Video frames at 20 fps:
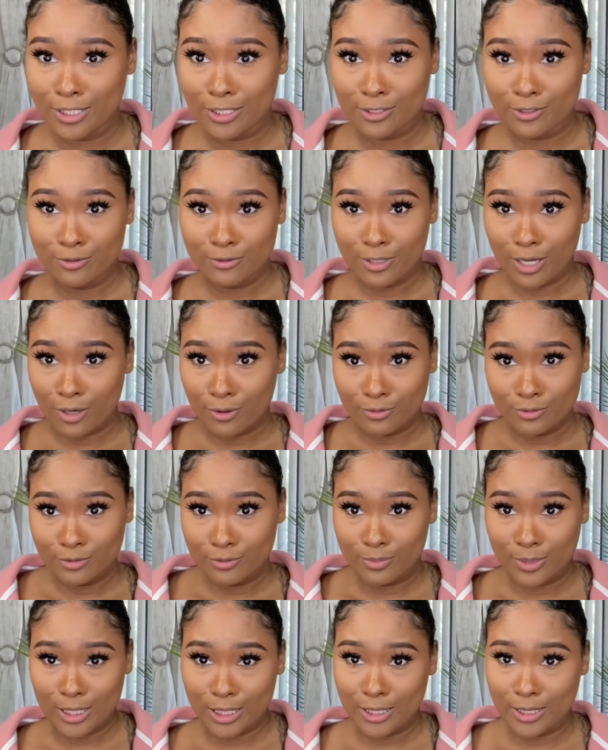You know, you
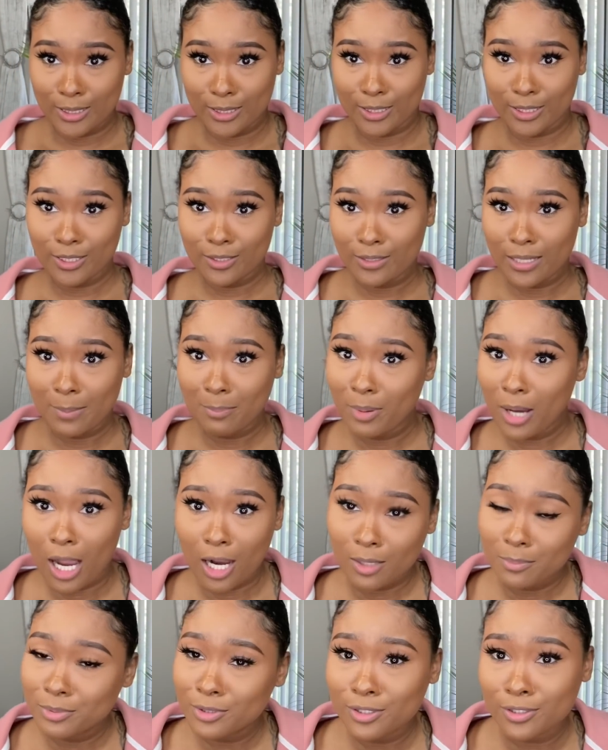ready to get that
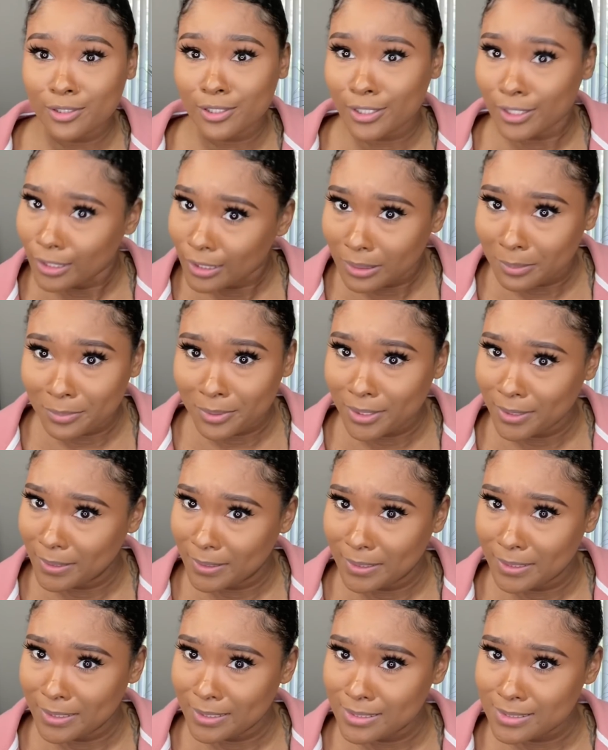pocketbook up,
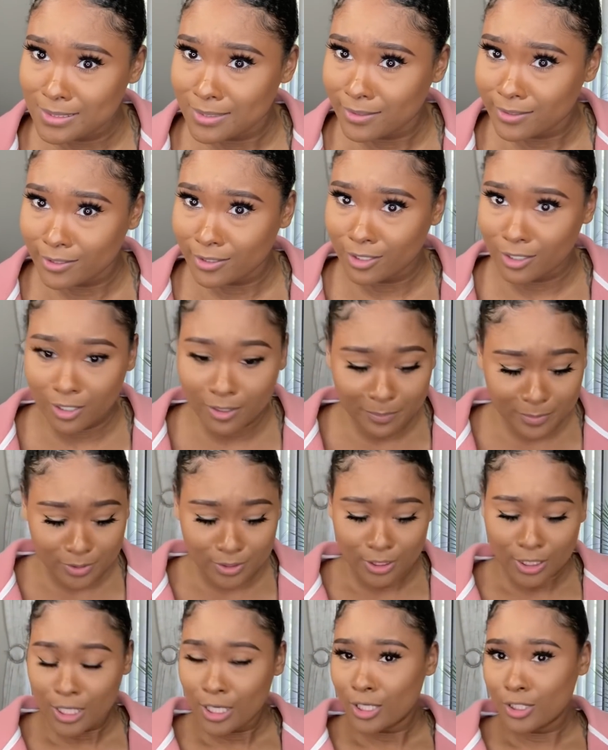honey. It's a little cup of
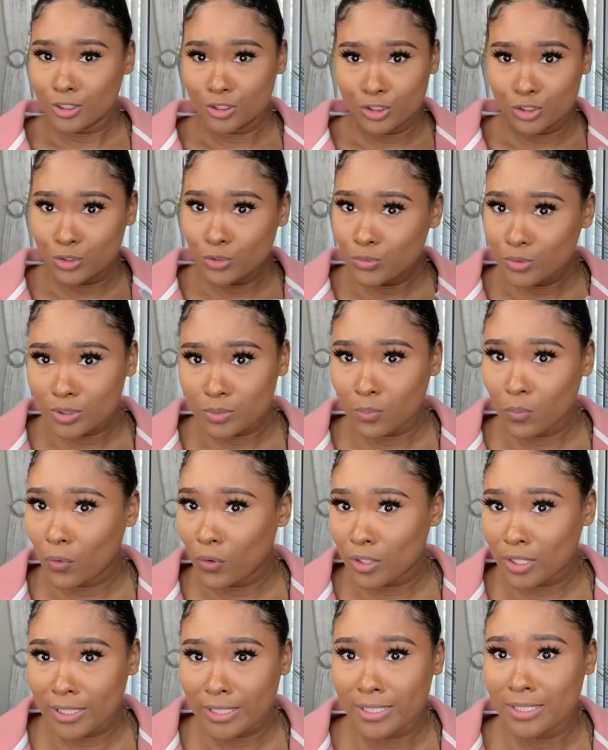juice
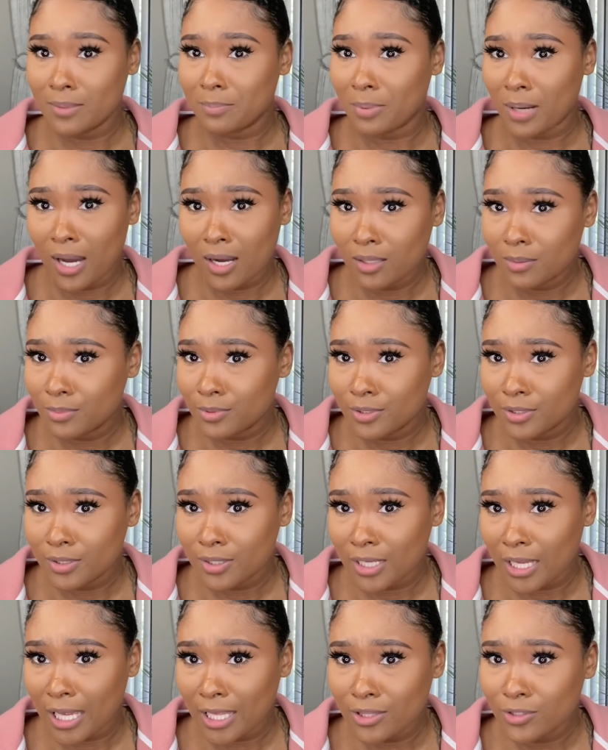water in the pocketbook
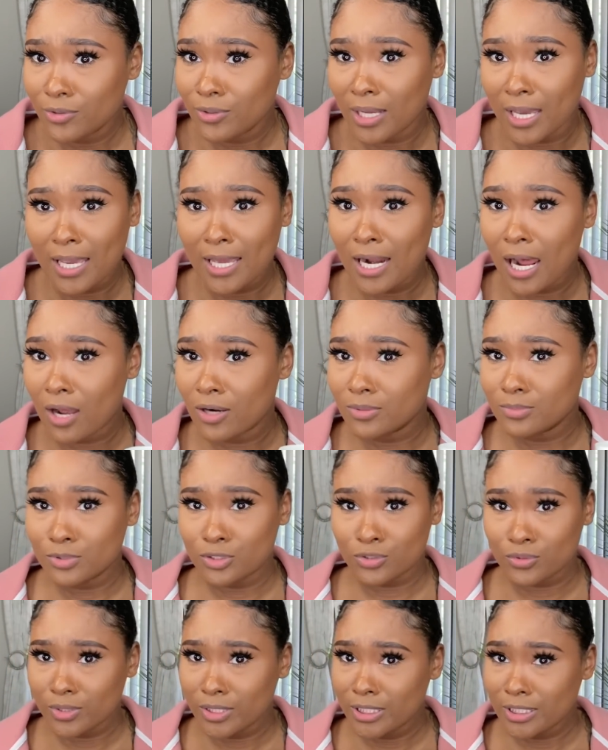after you done had all them
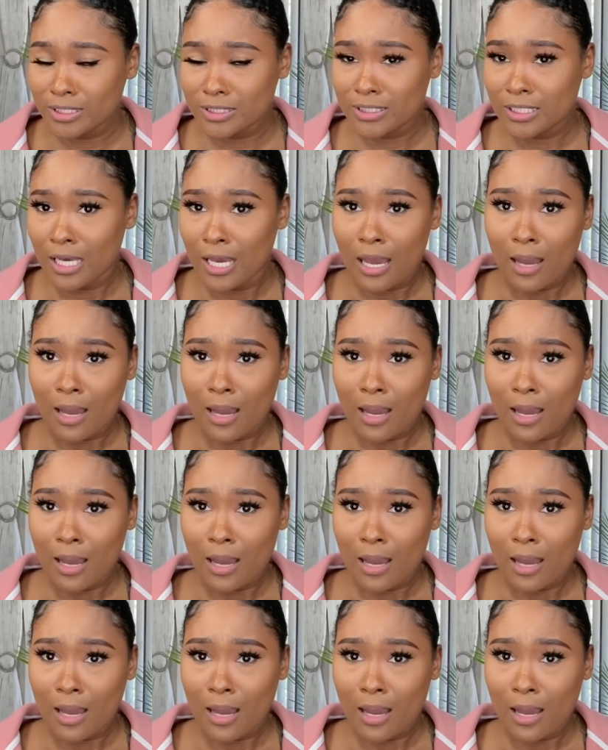drinks.